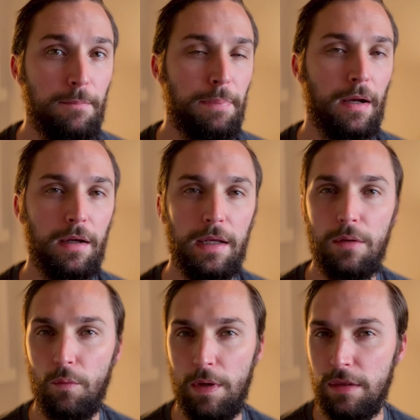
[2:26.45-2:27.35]
comparing
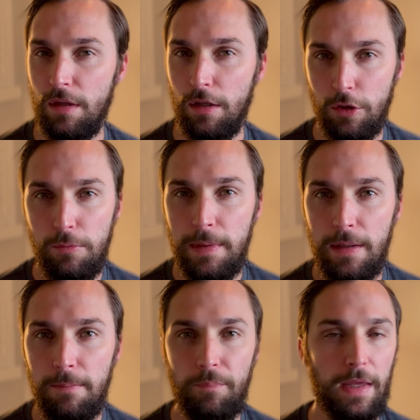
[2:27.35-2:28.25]
it with
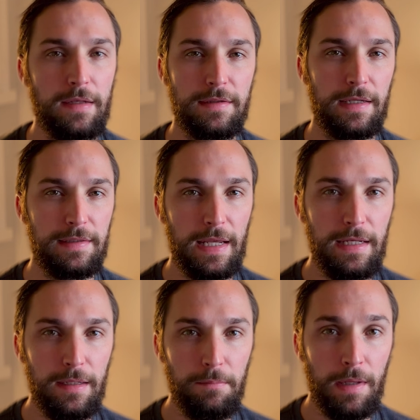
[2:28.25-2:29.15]
aluminum and
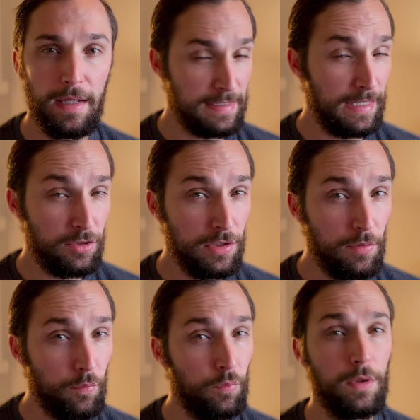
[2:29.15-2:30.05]
titanium, it's
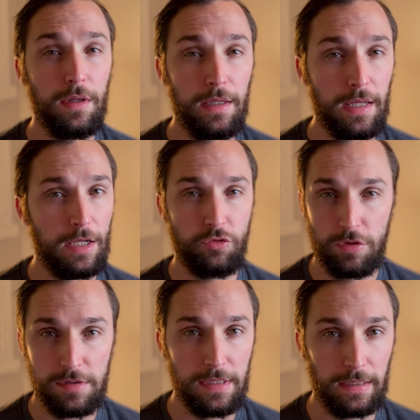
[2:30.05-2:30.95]
actually really
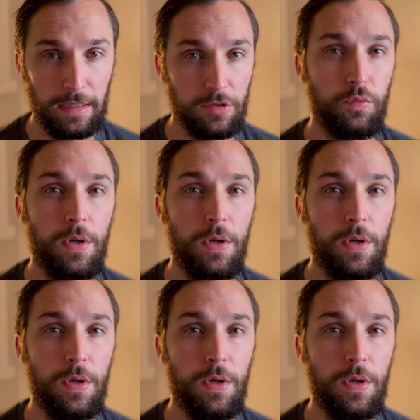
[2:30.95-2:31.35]
interesting as